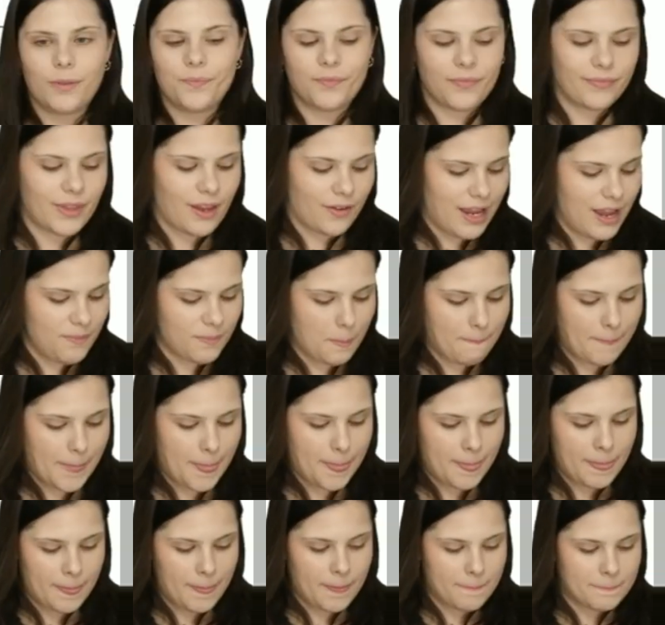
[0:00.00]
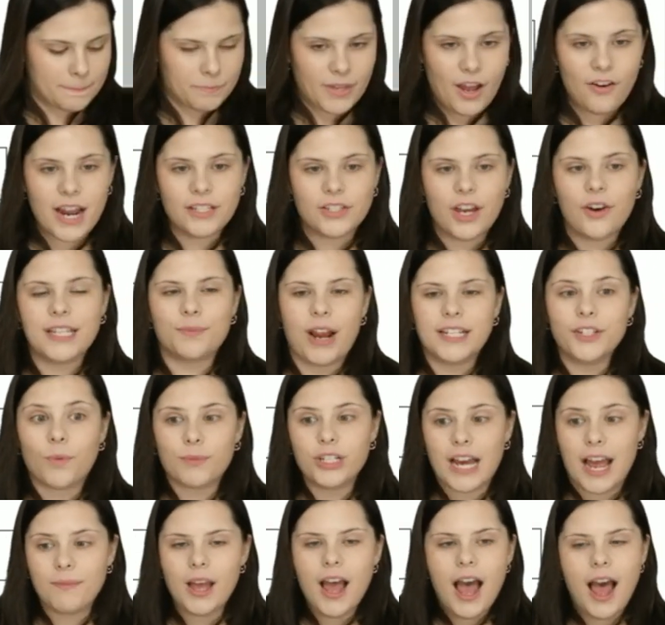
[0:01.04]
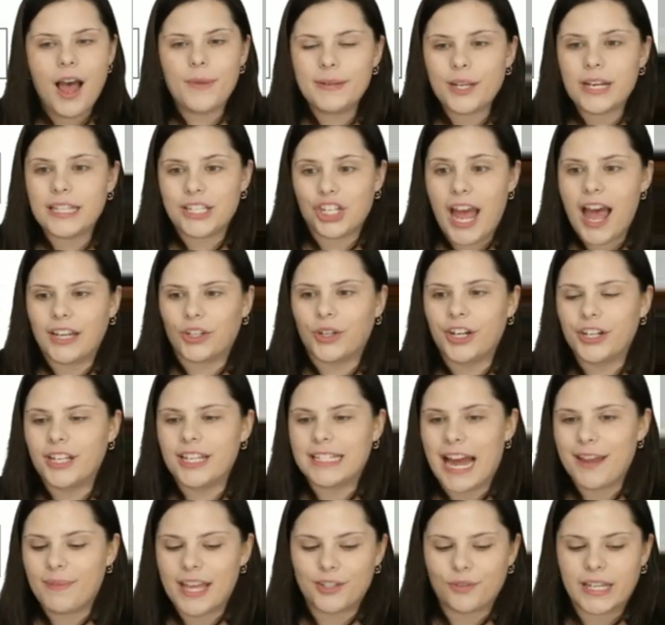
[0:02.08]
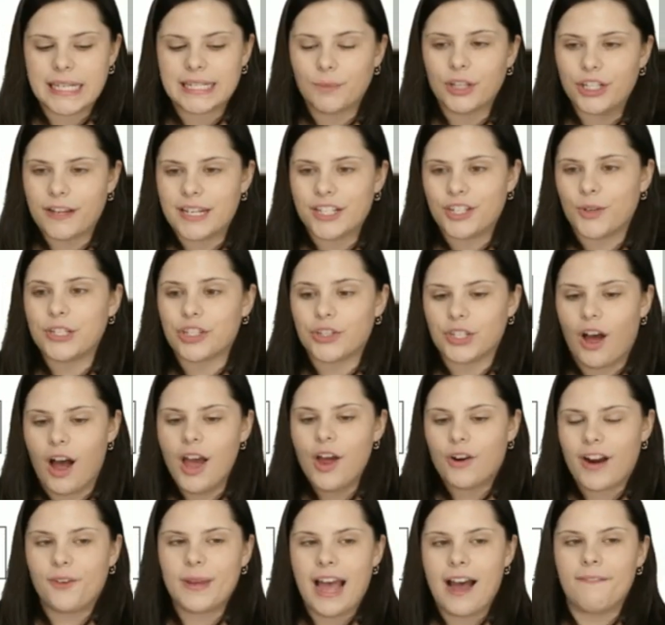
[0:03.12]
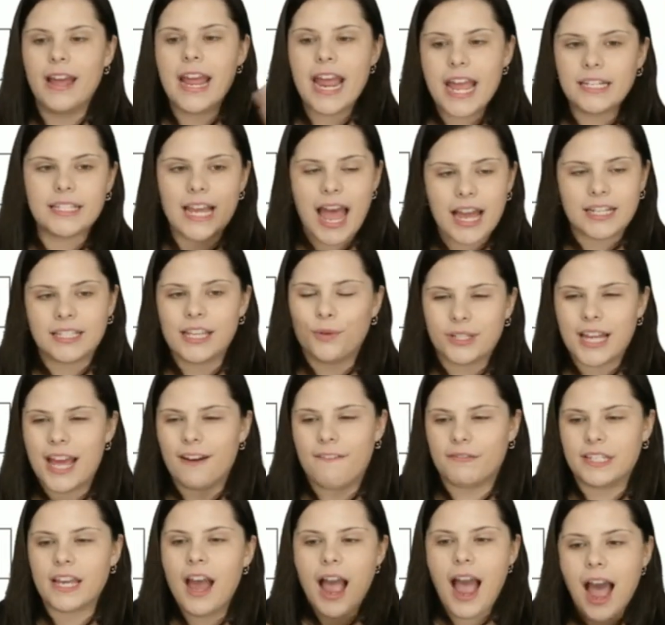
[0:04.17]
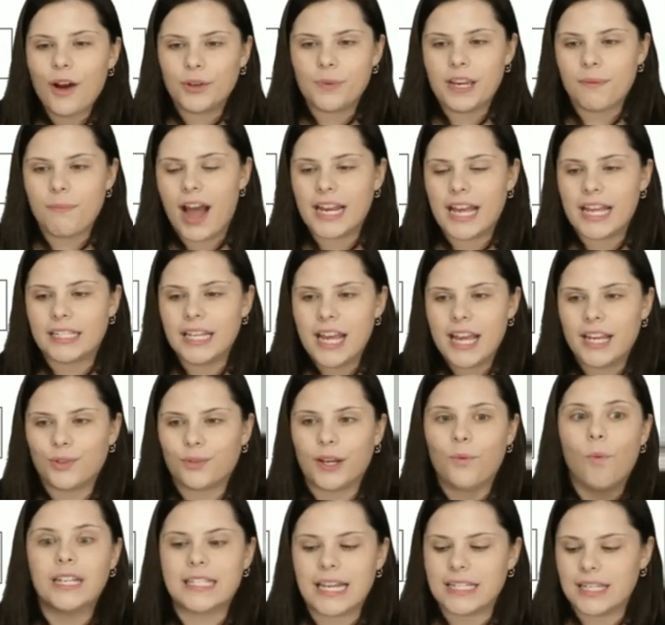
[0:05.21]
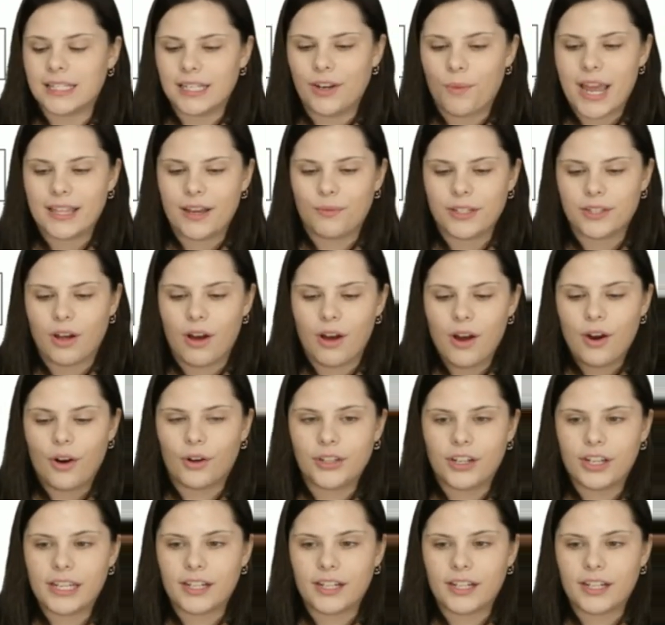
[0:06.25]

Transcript: this is just such a great way to visualize what's happening in the computer's memory, right? Especially if you're brand new to this.